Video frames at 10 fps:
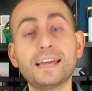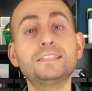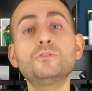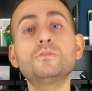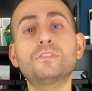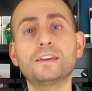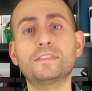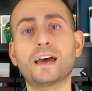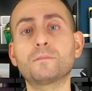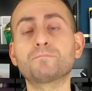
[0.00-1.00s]
And I do think
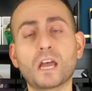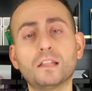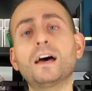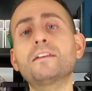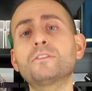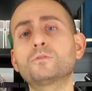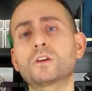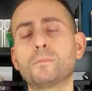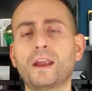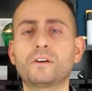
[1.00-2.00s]
that a lot of those
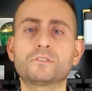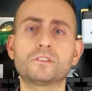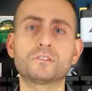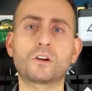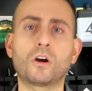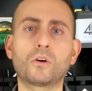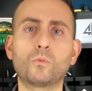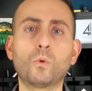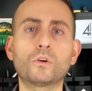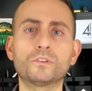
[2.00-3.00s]
comparisons are
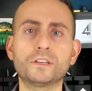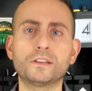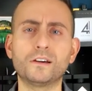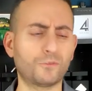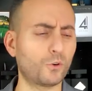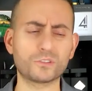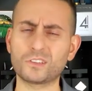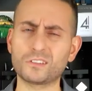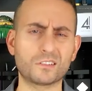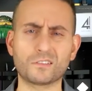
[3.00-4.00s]
warranted. Of course,
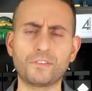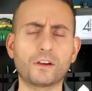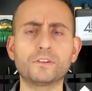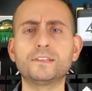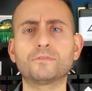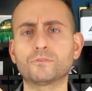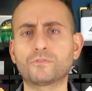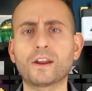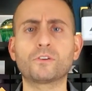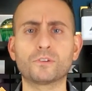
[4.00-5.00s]
this is a very different
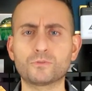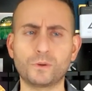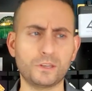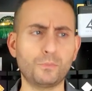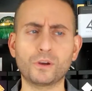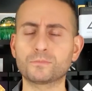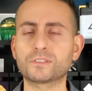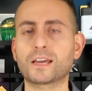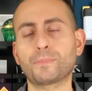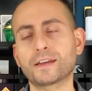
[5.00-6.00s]
fragrance when you put them
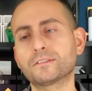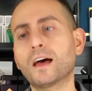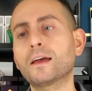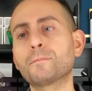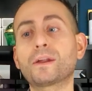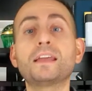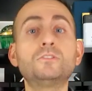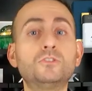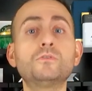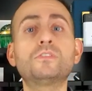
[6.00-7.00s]
side by side. But I
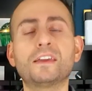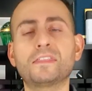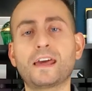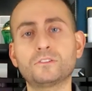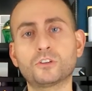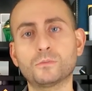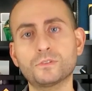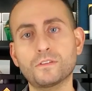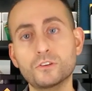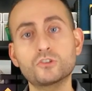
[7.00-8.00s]
do think that in
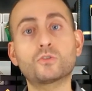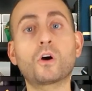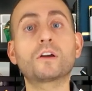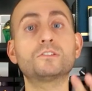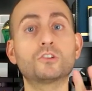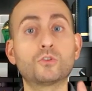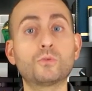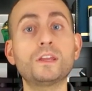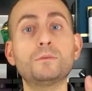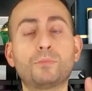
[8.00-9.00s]
terms of the strongest
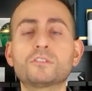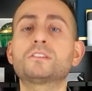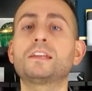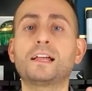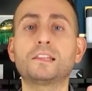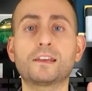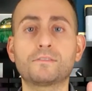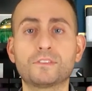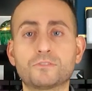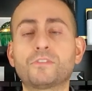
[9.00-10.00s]
green personality
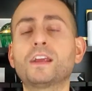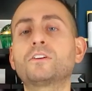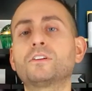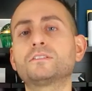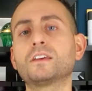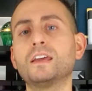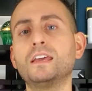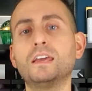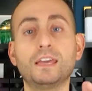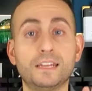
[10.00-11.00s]
of this fragrance,
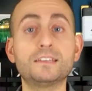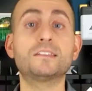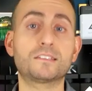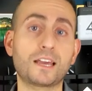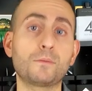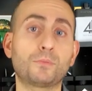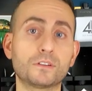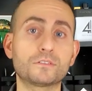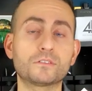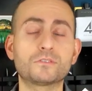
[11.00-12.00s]
it is the
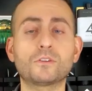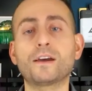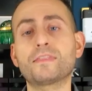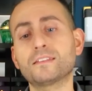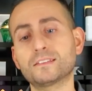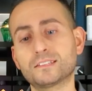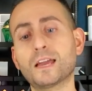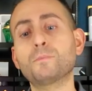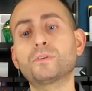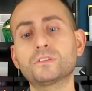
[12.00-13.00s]
cypress. So I think the
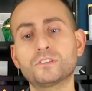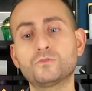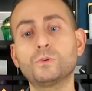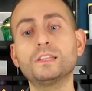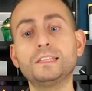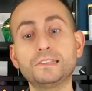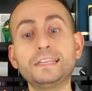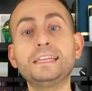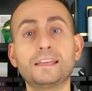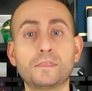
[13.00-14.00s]
cypress is really
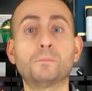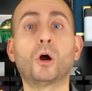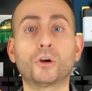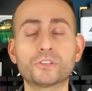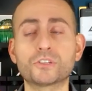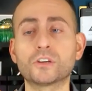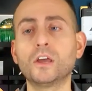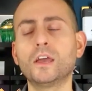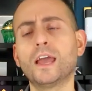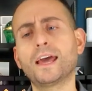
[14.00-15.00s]
leading the march.
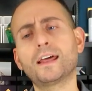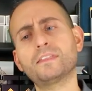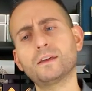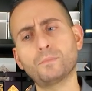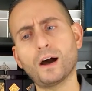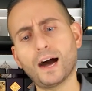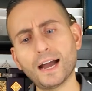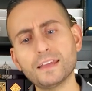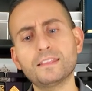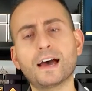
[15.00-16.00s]
And I think
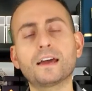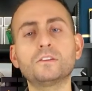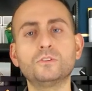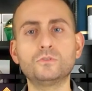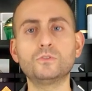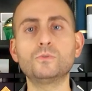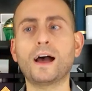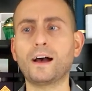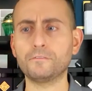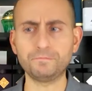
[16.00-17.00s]
behind that, you do
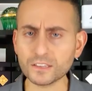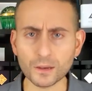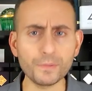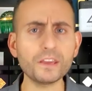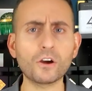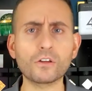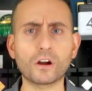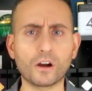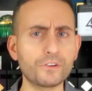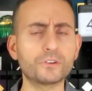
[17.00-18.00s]
have some of the
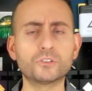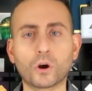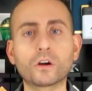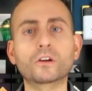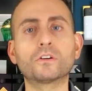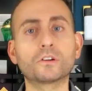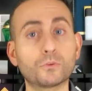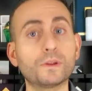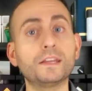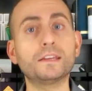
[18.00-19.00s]
other darker
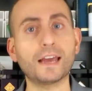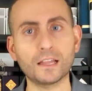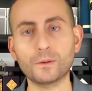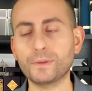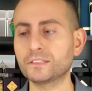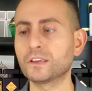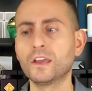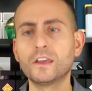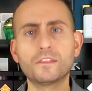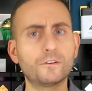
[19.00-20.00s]
green elements,
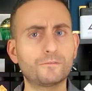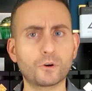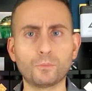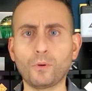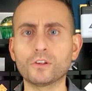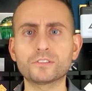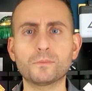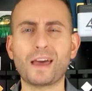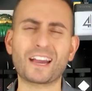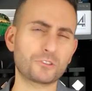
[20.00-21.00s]
the fir
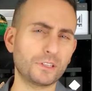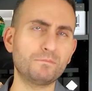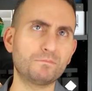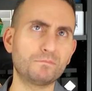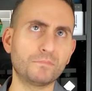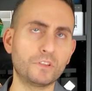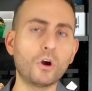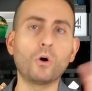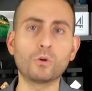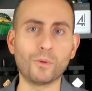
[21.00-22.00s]
balsam, actually the
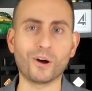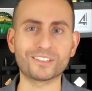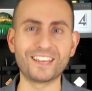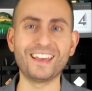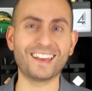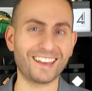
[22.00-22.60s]
oak moss.